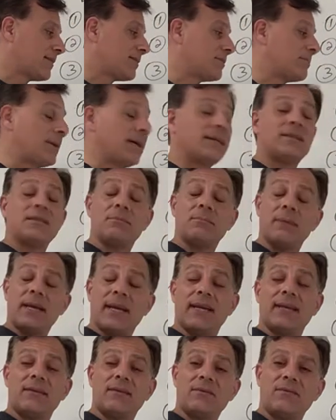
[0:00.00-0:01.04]
So my
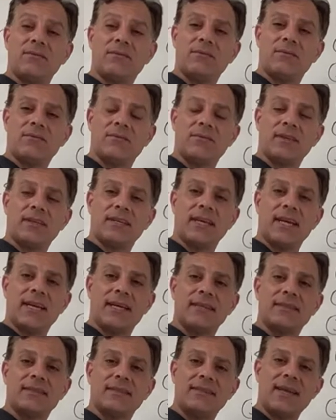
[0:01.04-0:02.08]
demand for
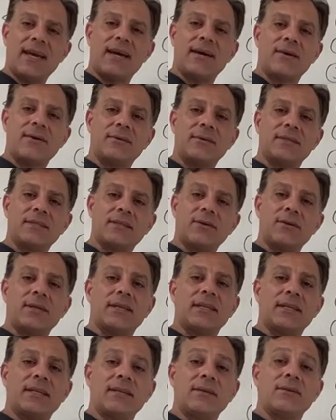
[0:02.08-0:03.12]
gas now is going
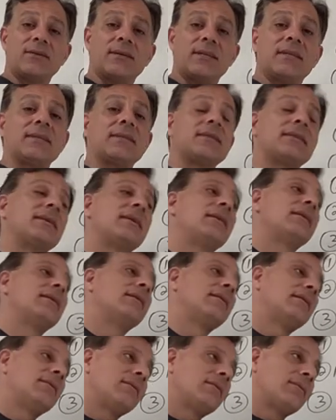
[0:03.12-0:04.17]
to increase
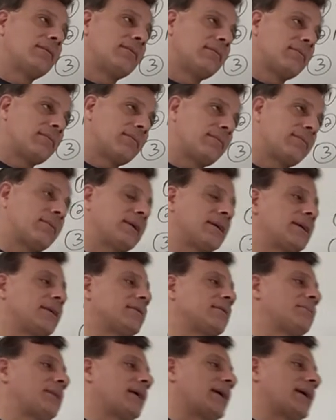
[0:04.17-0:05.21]
because
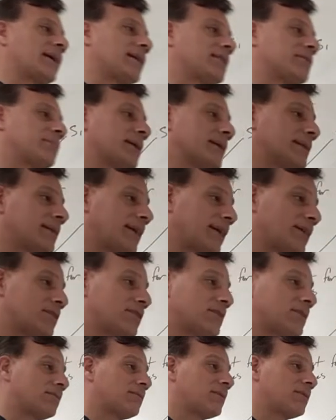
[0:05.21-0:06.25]
of my
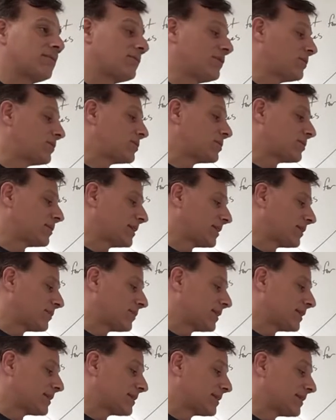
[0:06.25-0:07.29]
expectation the future
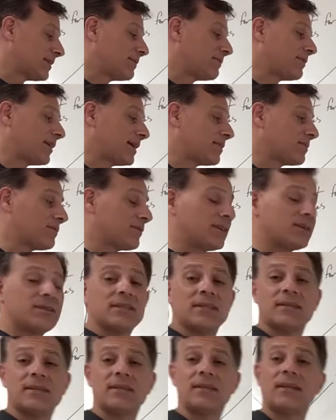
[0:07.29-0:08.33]
increase. And vice
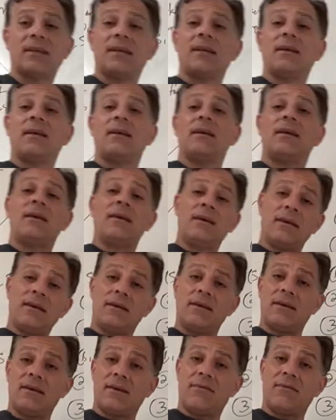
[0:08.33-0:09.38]
versa,
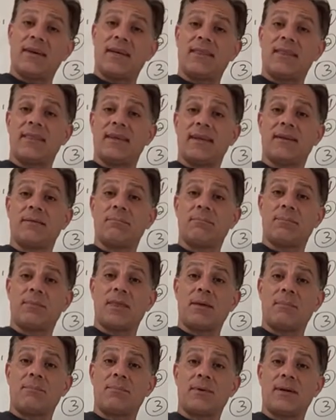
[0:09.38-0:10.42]
if I think the
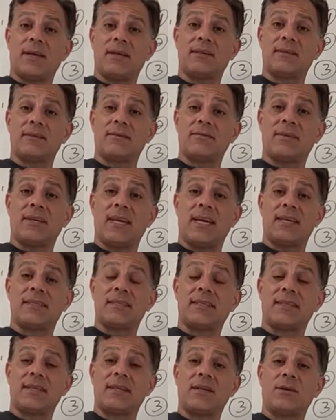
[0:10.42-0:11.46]
price of gas is
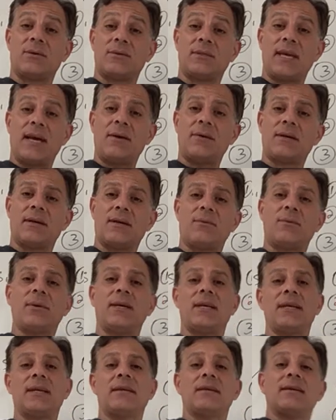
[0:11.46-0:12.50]
going to go down in a
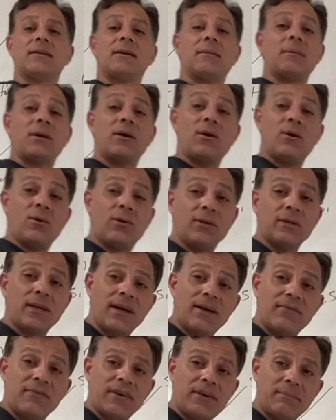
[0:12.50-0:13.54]
week, I'm going to hold
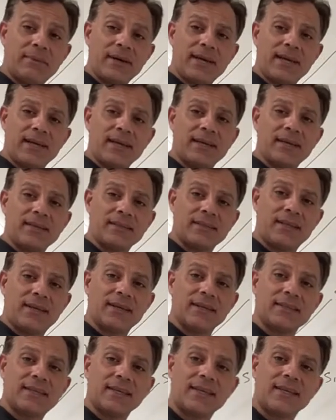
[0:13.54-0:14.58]
off on buying as long
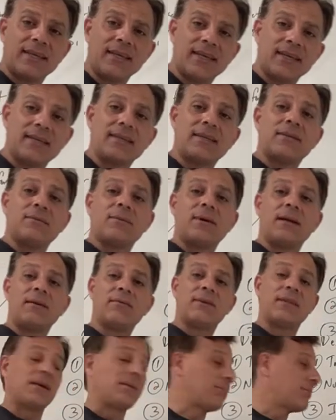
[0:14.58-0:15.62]
as I can and wait for
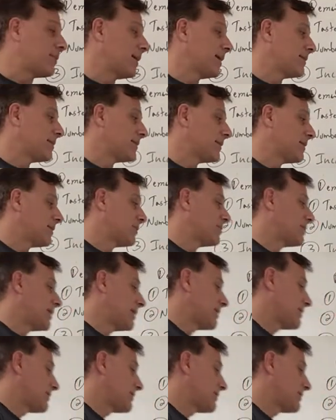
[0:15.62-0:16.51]
that price to go down.